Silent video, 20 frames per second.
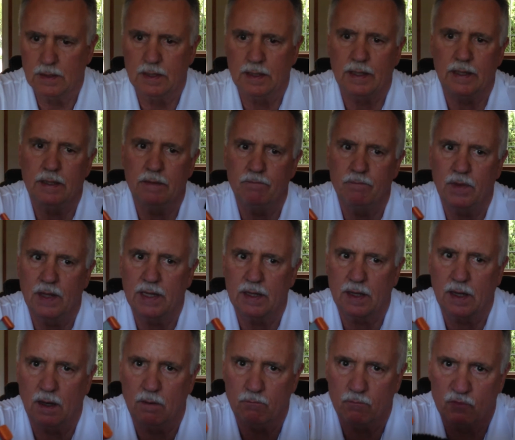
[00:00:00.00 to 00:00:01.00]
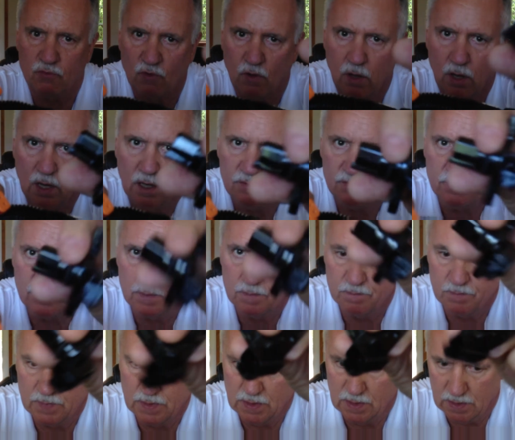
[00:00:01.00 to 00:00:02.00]
Okay, that comes off.
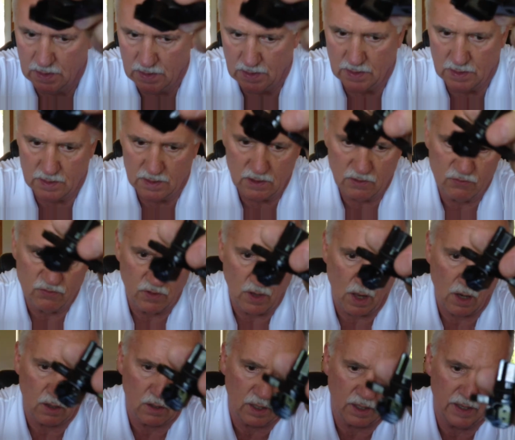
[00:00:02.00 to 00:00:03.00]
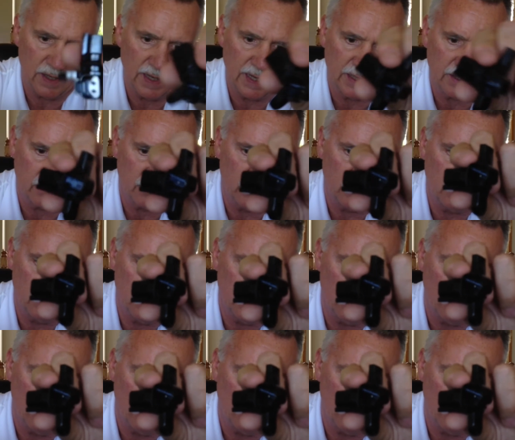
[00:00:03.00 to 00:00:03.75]
This little connector,